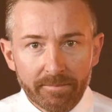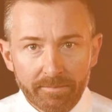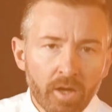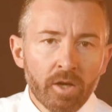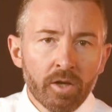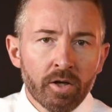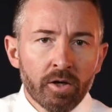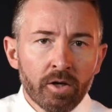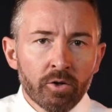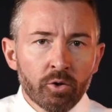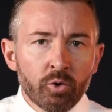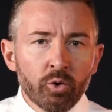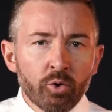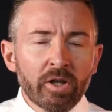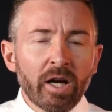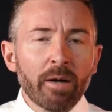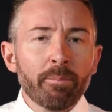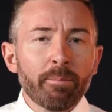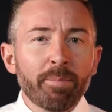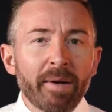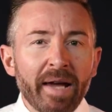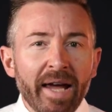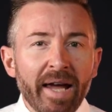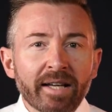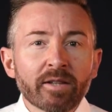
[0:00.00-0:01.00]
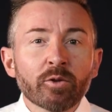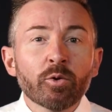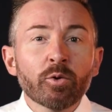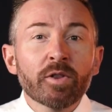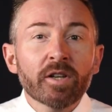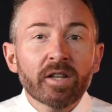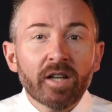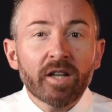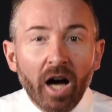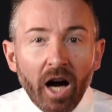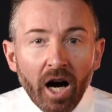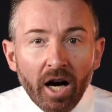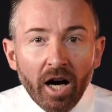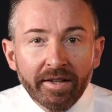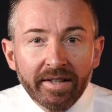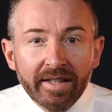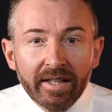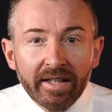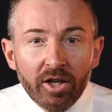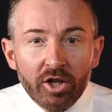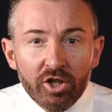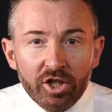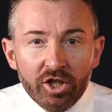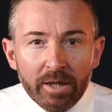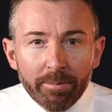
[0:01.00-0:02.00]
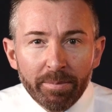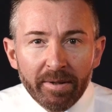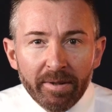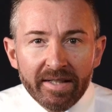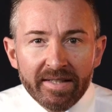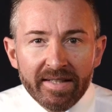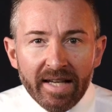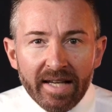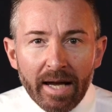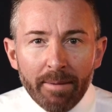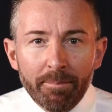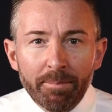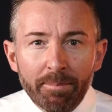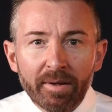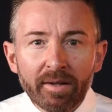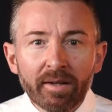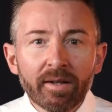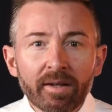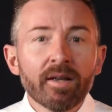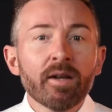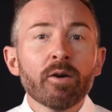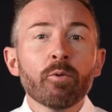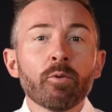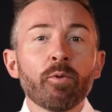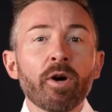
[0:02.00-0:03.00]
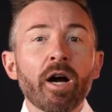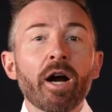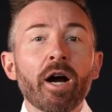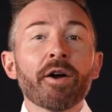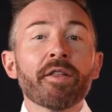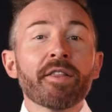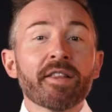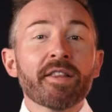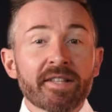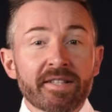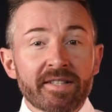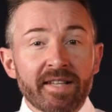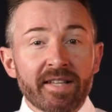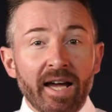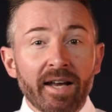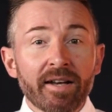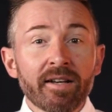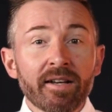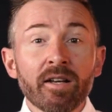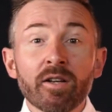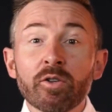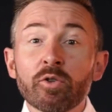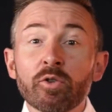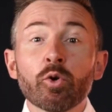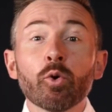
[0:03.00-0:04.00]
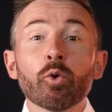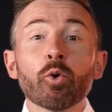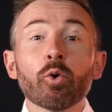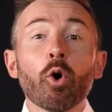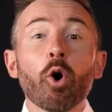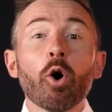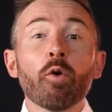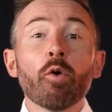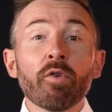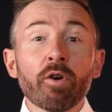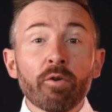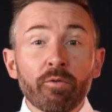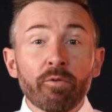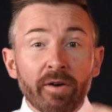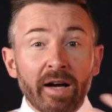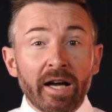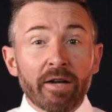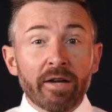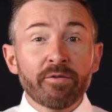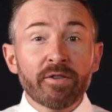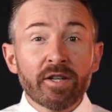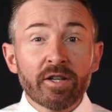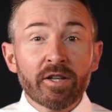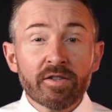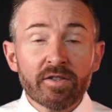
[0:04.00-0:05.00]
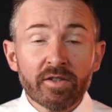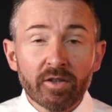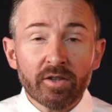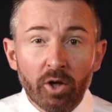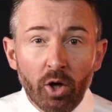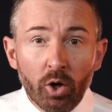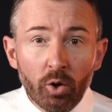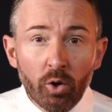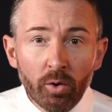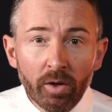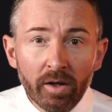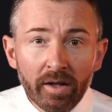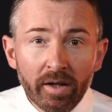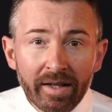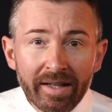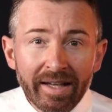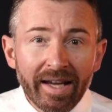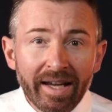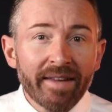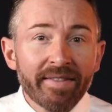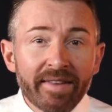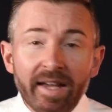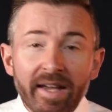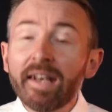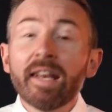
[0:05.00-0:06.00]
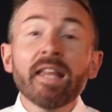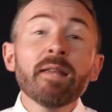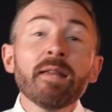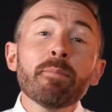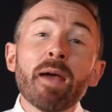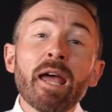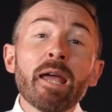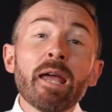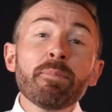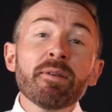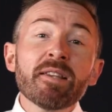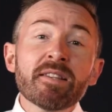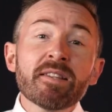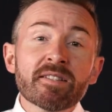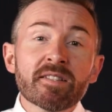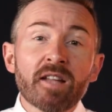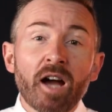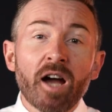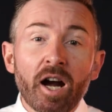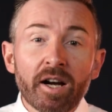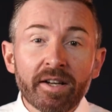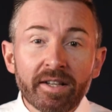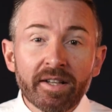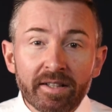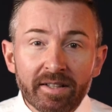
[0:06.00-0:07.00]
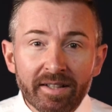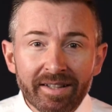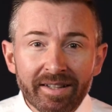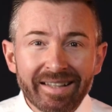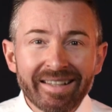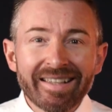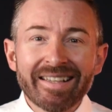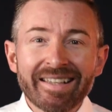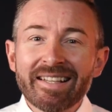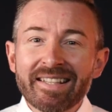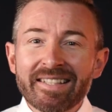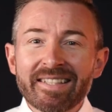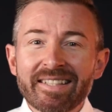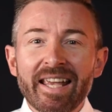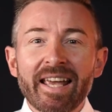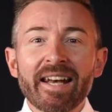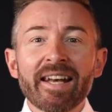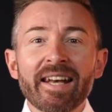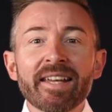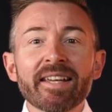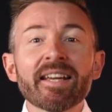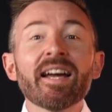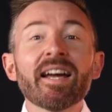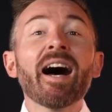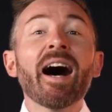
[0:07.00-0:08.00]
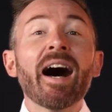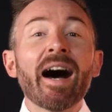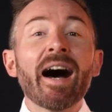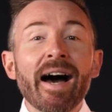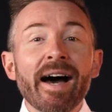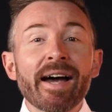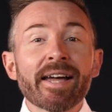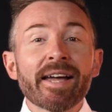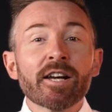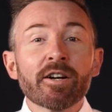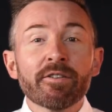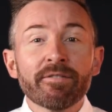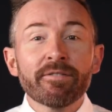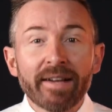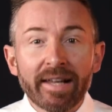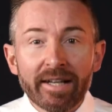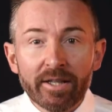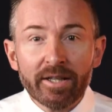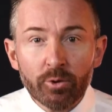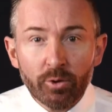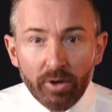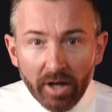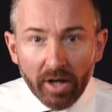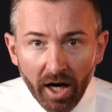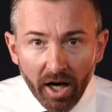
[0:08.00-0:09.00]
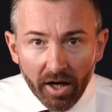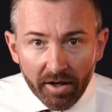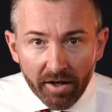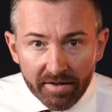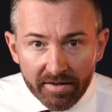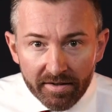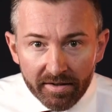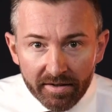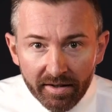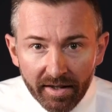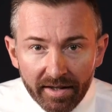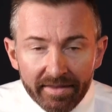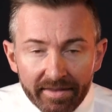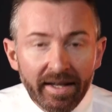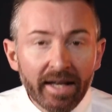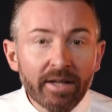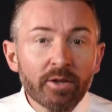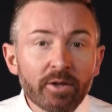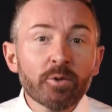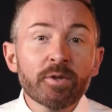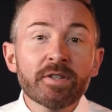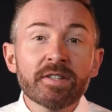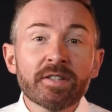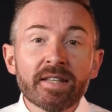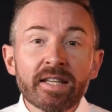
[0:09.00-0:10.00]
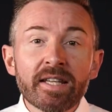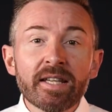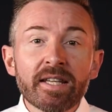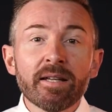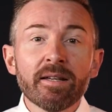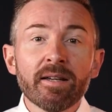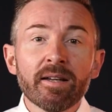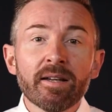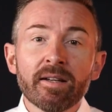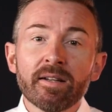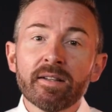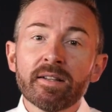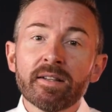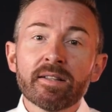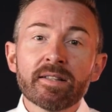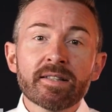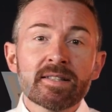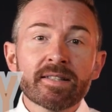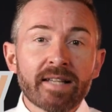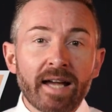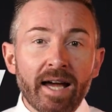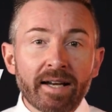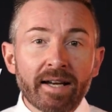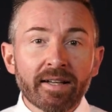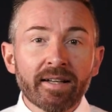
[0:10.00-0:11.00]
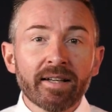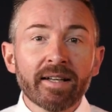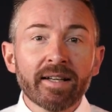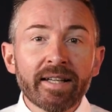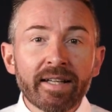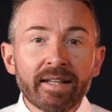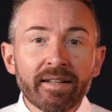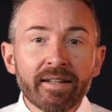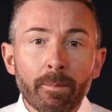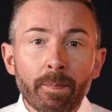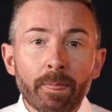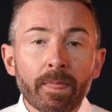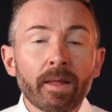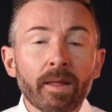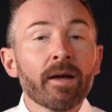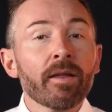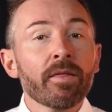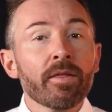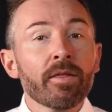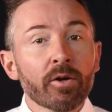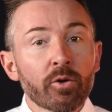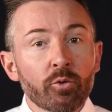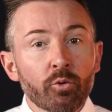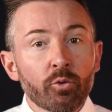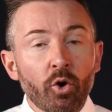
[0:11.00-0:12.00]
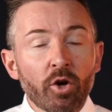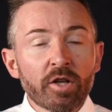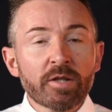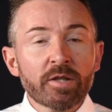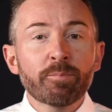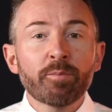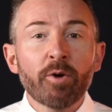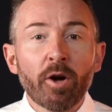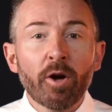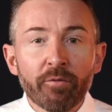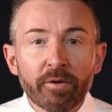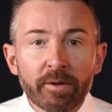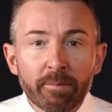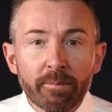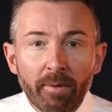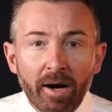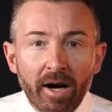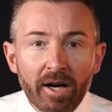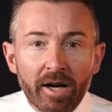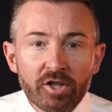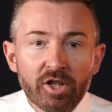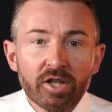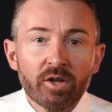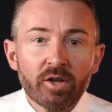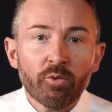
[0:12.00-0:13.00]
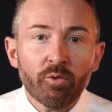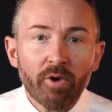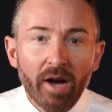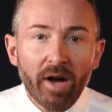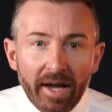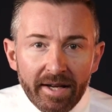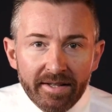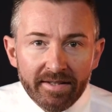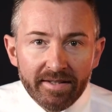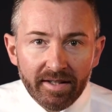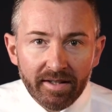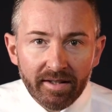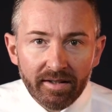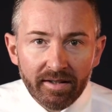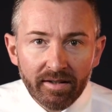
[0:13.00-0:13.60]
To come back to the car dealership example, where the son took over 5 years ago, and then he maybe started selling higher value cars. And then you see suddenly the gross profit margin rising.